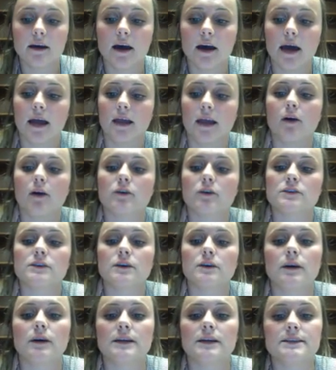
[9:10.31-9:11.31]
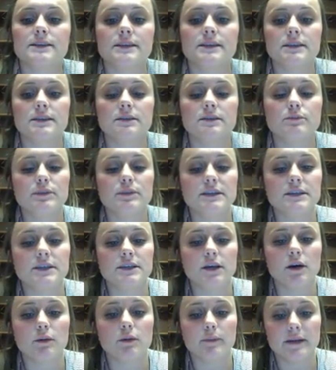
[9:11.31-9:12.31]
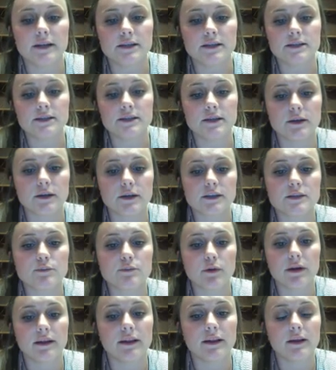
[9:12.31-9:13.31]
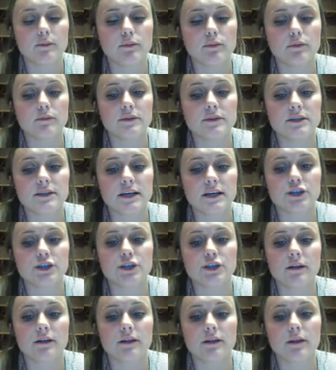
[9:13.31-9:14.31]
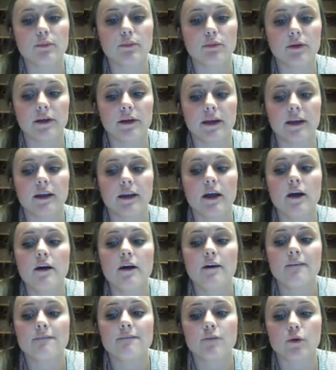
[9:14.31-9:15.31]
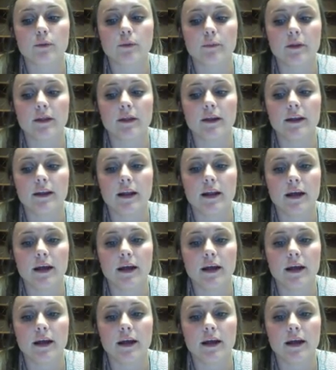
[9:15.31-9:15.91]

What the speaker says: I also attended PTO meetings to explain the implementation of the plan formulated.